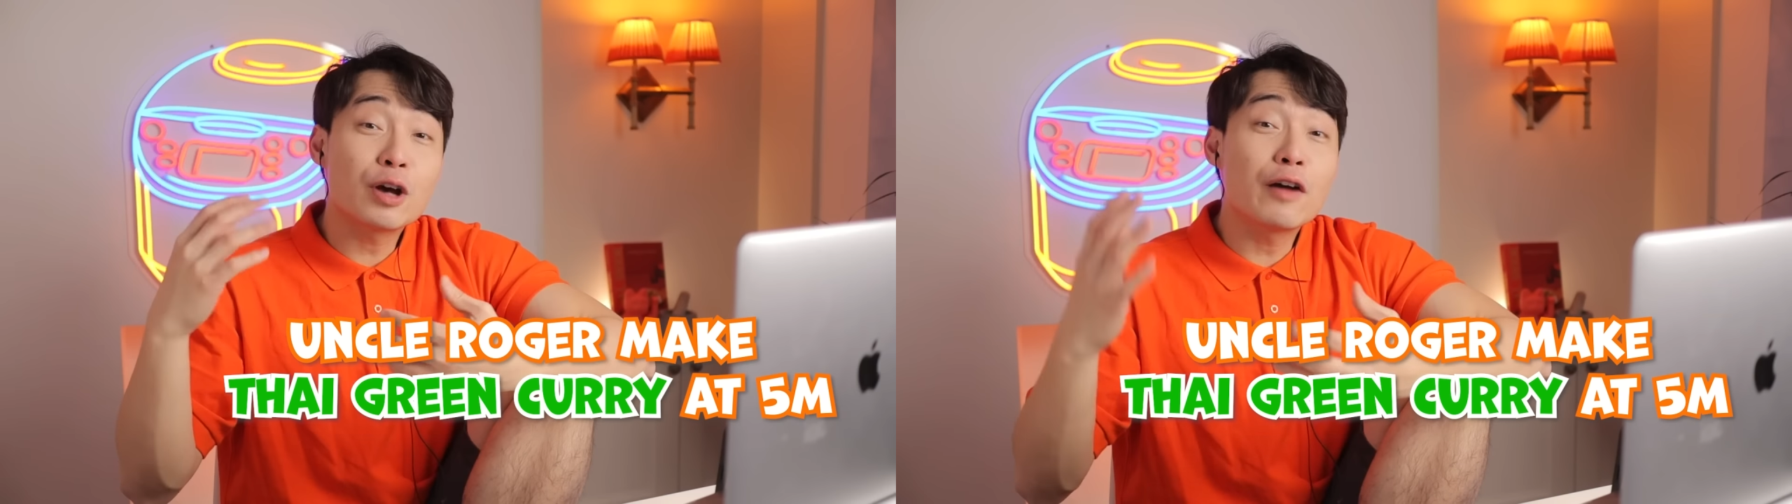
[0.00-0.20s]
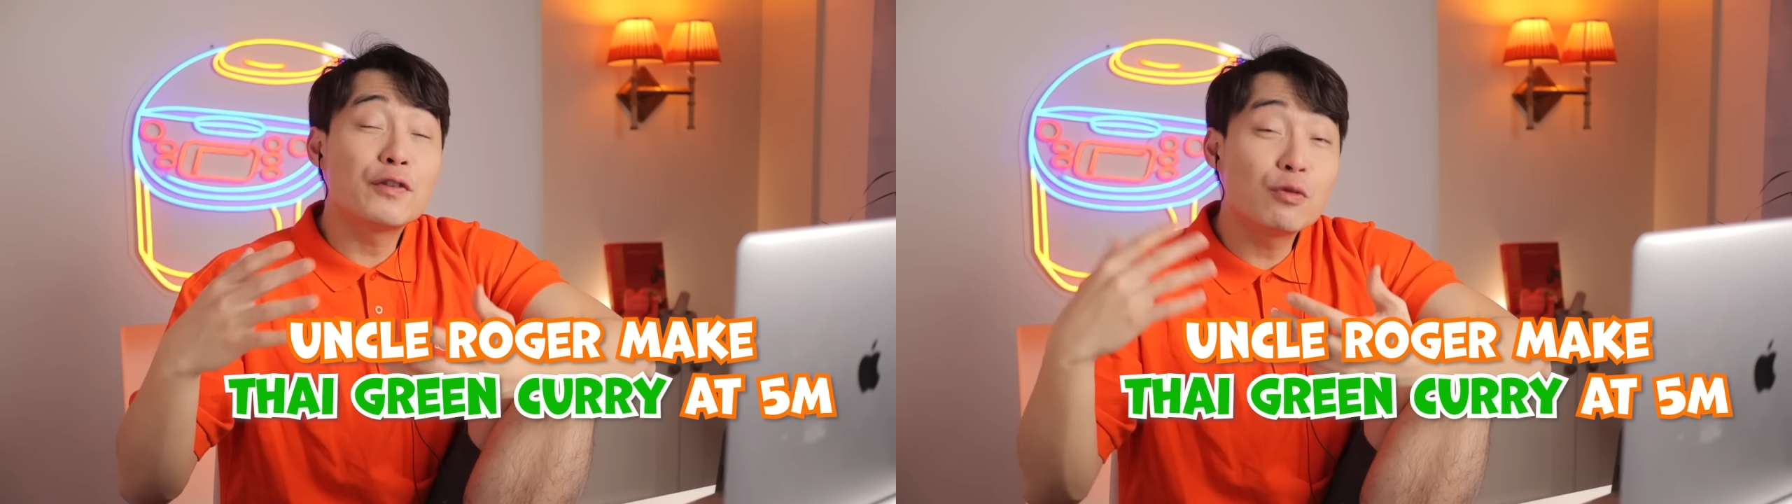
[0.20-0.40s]

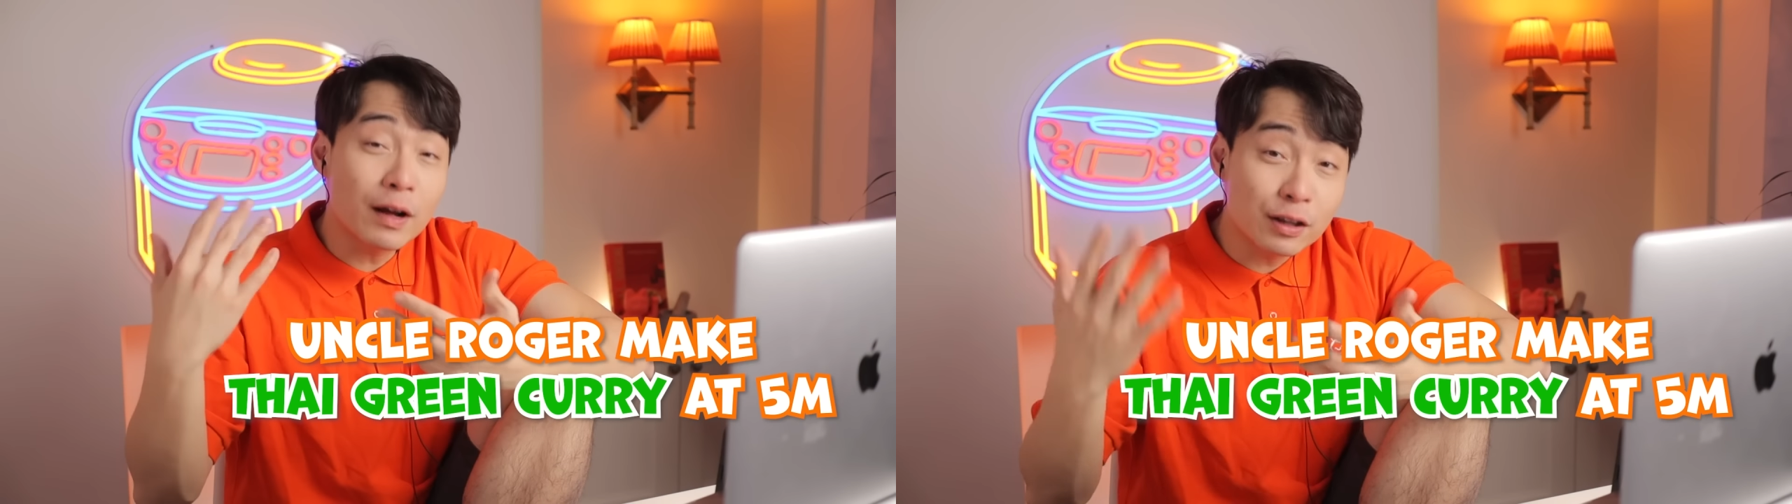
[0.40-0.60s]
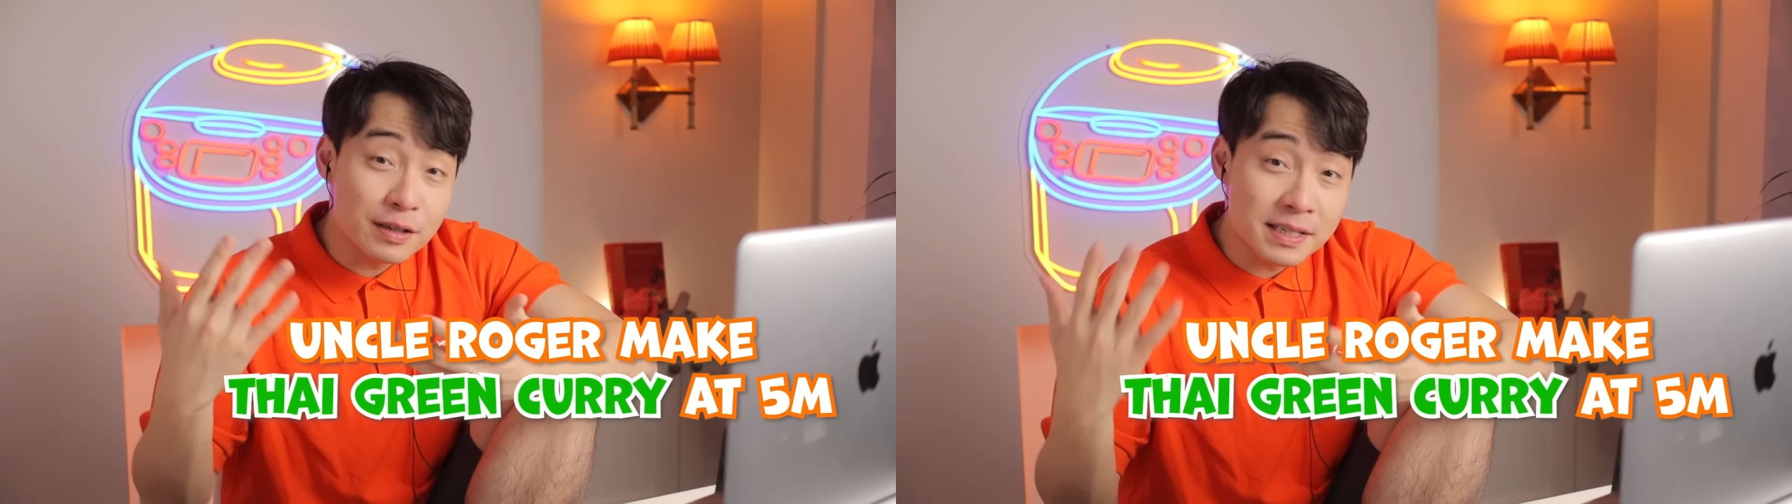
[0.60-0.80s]
So if you
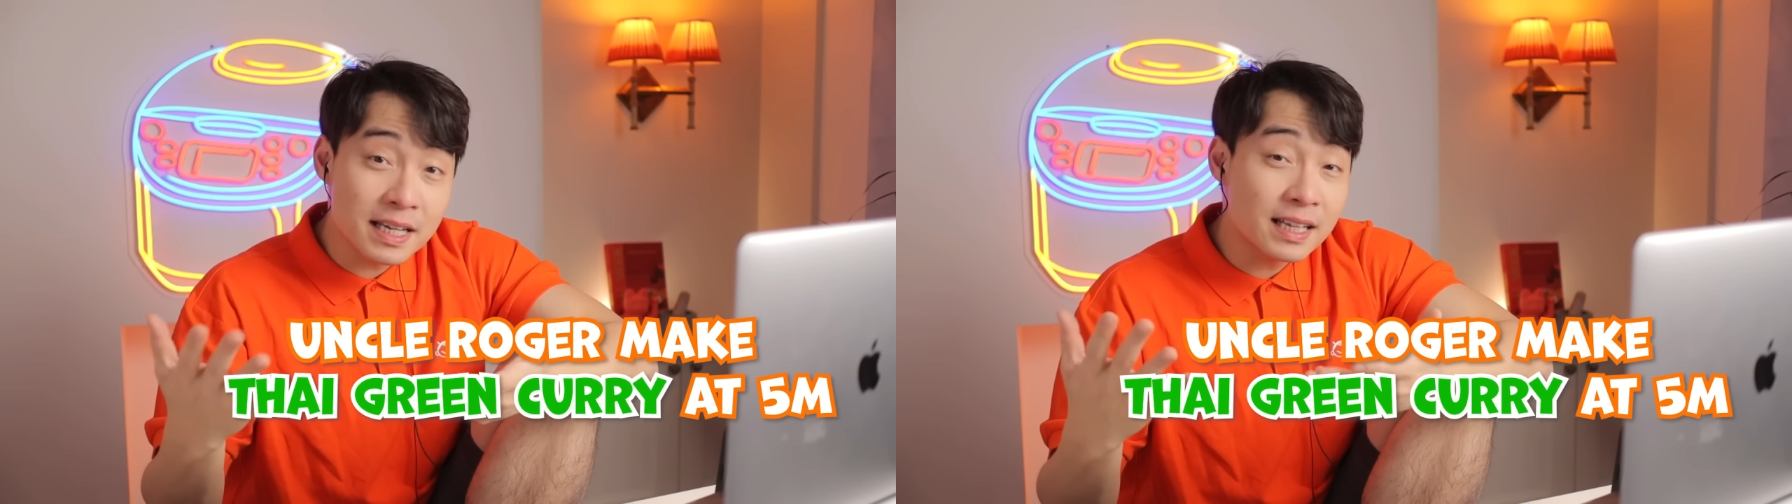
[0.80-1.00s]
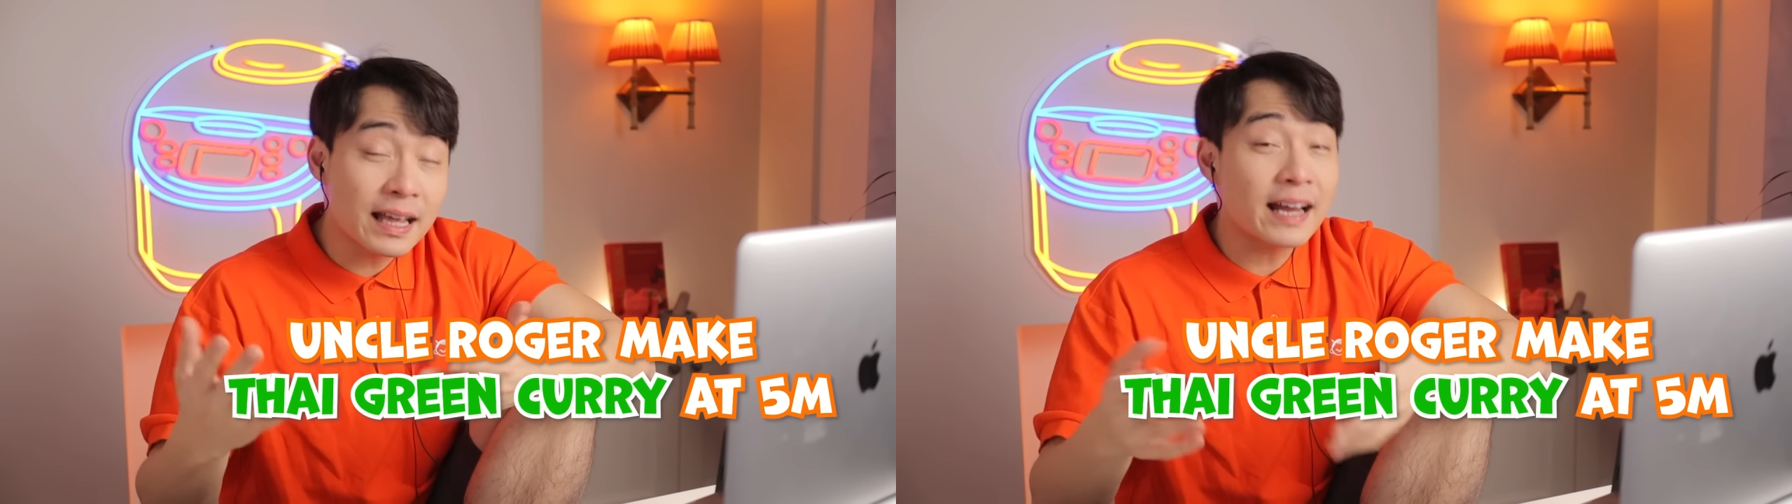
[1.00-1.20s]
want to
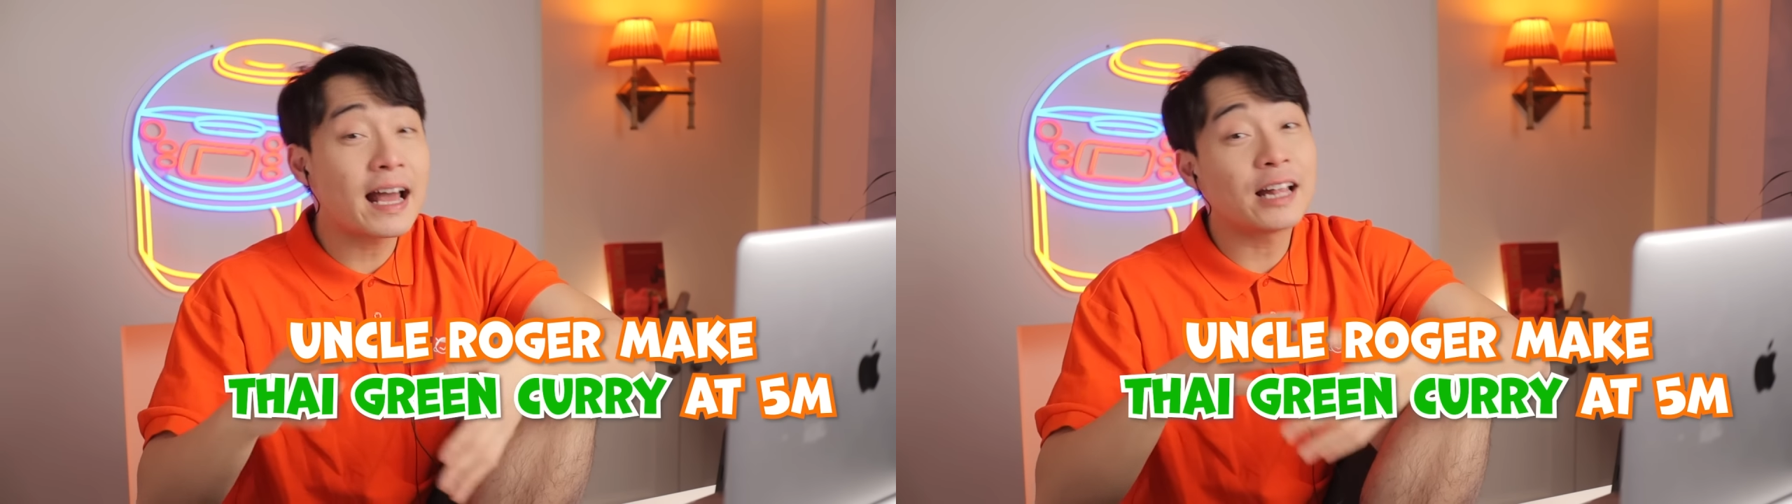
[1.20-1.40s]
see that